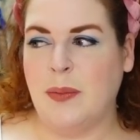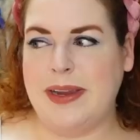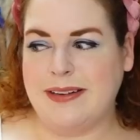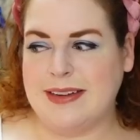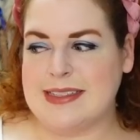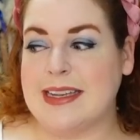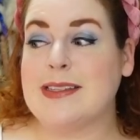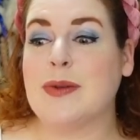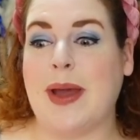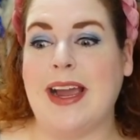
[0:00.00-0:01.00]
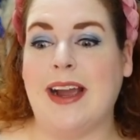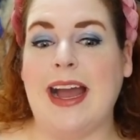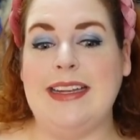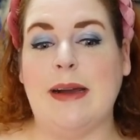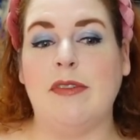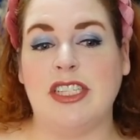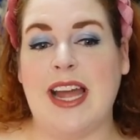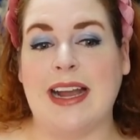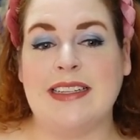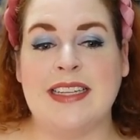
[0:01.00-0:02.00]
weird because I swear I double
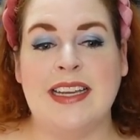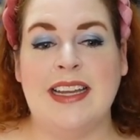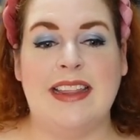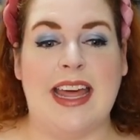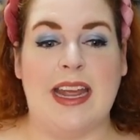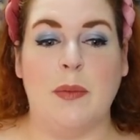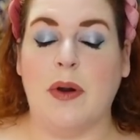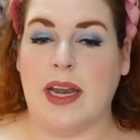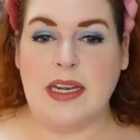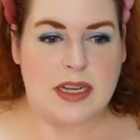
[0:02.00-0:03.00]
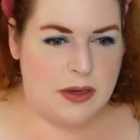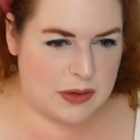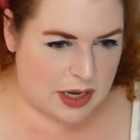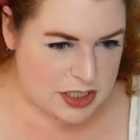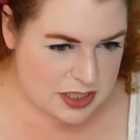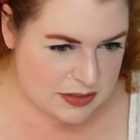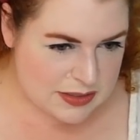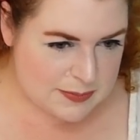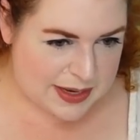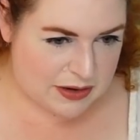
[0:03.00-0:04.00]
checked that it wouldn't. Oh gosh, there's
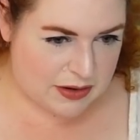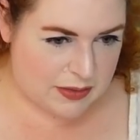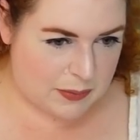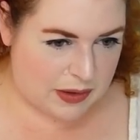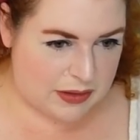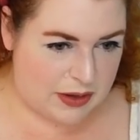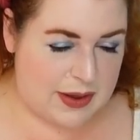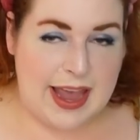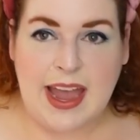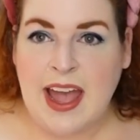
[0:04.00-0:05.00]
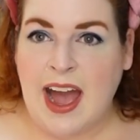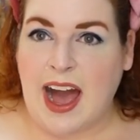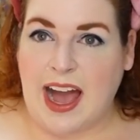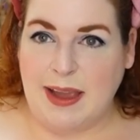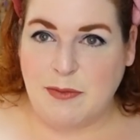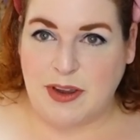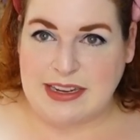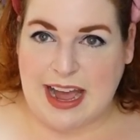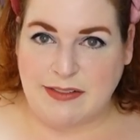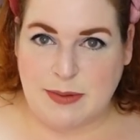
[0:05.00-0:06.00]
a spider on the wall. Okay, I'm
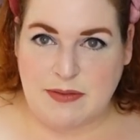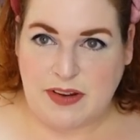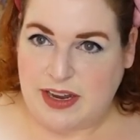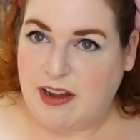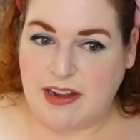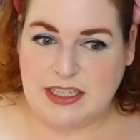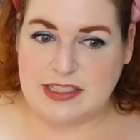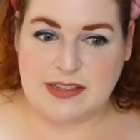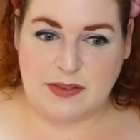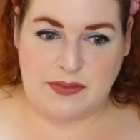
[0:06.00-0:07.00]
going to have to be very conscious of the